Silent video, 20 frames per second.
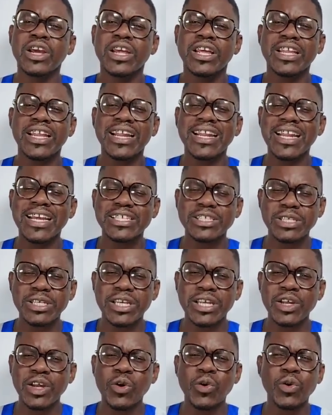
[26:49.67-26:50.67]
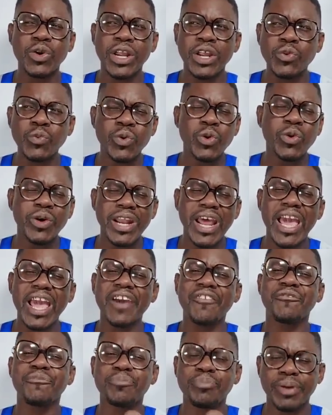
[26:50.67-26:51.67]
we're going to
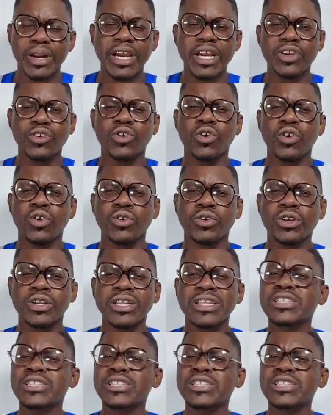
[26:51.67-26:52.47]
have pride on.